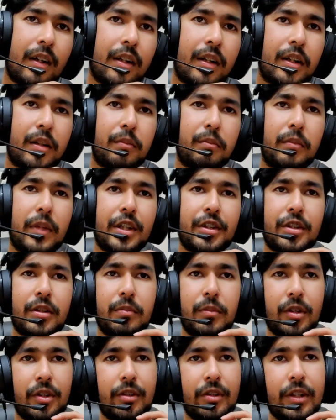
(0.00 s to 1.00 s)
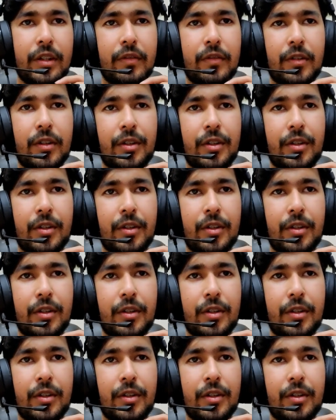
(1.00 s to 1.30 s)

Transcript: And match number 3